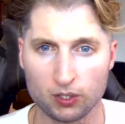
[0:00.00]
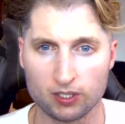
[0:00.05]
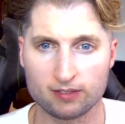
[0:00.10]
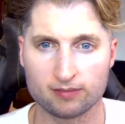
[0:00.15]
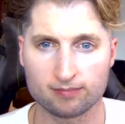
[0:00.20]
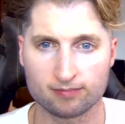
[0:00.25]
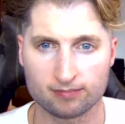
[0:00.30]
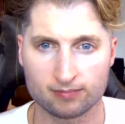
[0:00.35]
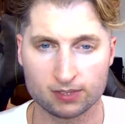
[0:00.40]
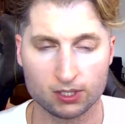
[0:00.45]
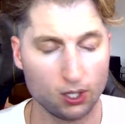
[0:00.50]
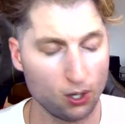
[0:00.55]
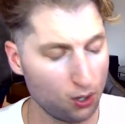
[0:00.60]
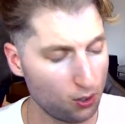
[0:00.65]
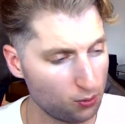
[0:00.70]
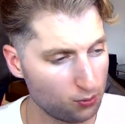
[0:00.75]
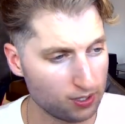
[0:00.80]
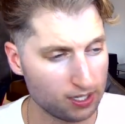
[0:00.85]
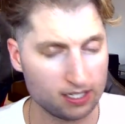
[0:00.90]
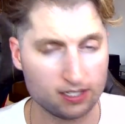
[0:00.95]
it.
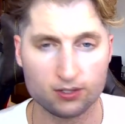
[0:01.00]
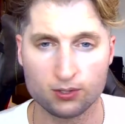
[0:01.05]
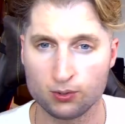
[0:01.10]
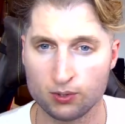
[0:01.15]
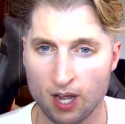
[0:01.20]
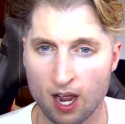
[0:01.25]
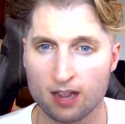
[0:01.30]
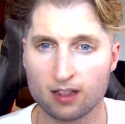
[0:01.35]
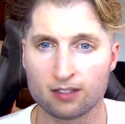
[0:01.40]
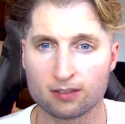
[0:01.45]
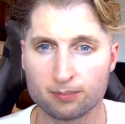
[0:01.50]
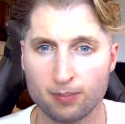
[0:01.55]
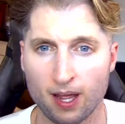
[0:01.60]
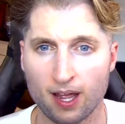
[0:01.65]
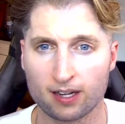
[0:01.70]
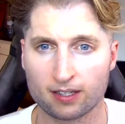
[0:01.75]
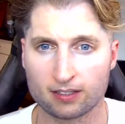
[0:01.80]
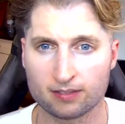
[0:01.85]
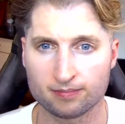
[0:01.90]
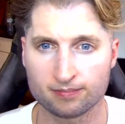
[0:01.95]
Go and do not look
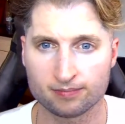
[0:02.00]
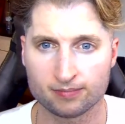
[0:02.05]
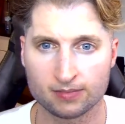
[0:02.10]
back.